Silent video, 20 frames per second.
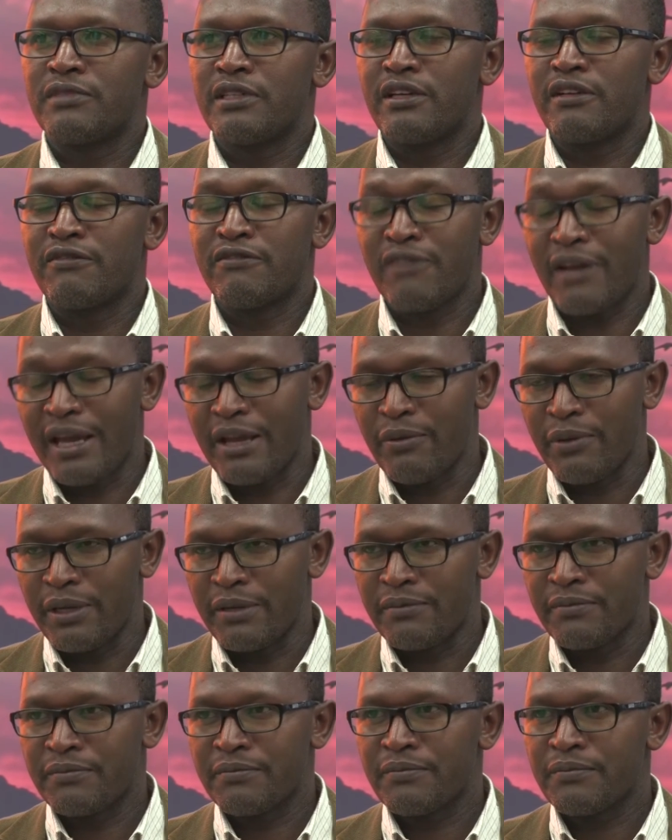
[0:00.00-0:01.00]
flyway.
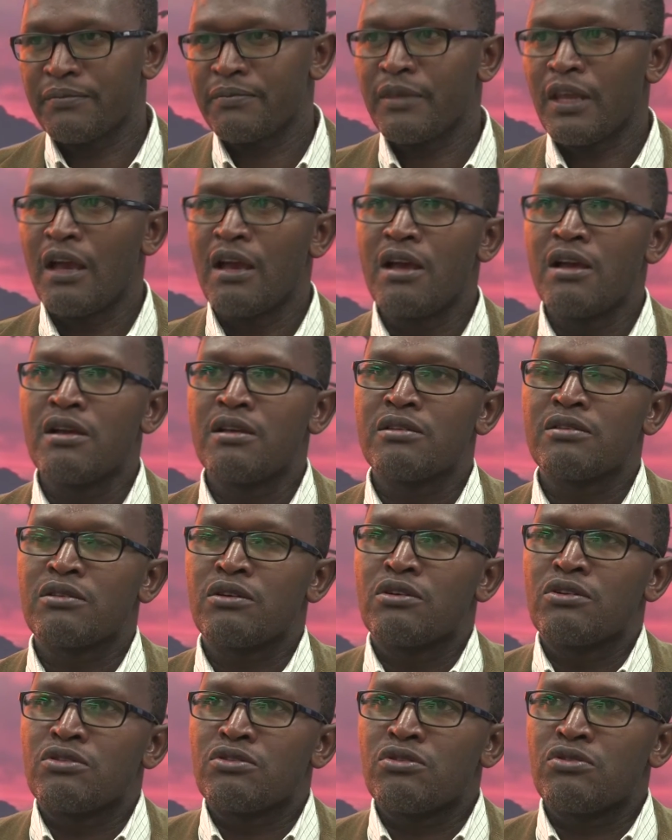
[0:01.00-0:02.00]

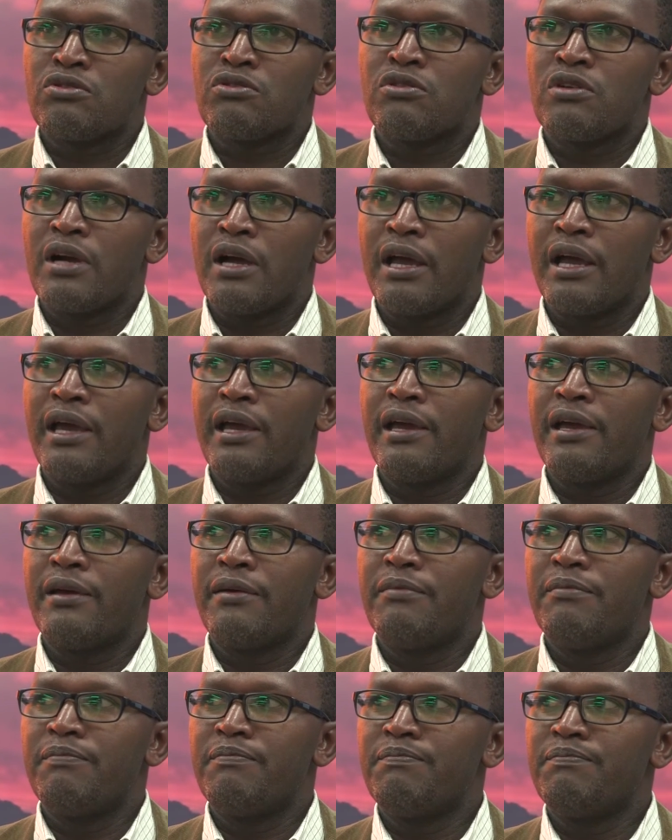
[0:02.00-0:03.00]
So
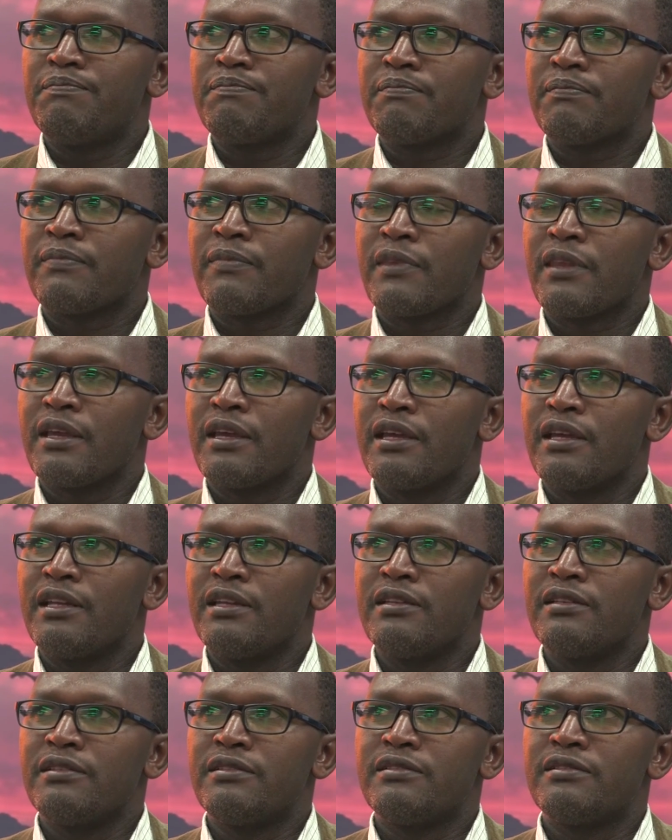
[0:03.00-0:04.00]

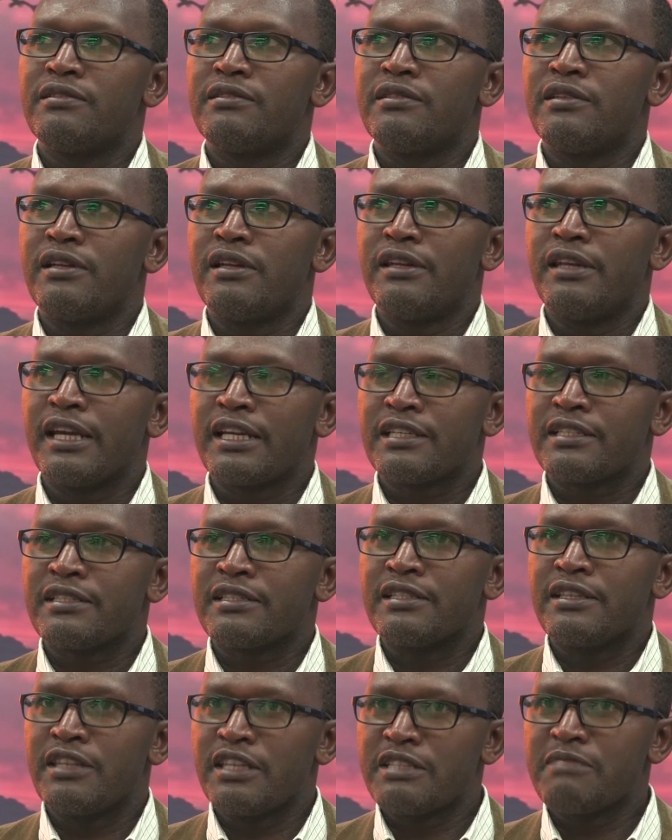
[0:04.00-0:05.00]
in
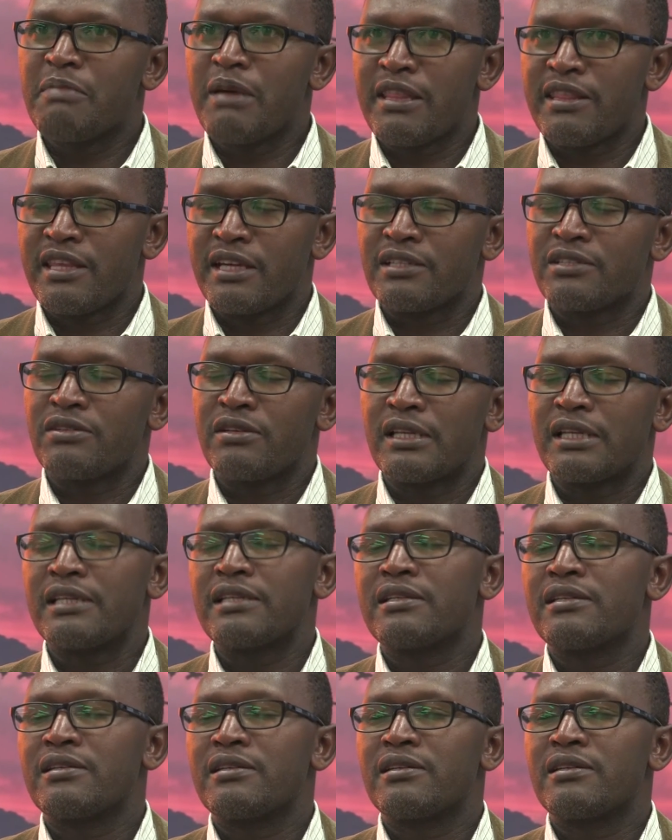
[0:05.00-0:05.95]
this month, actually,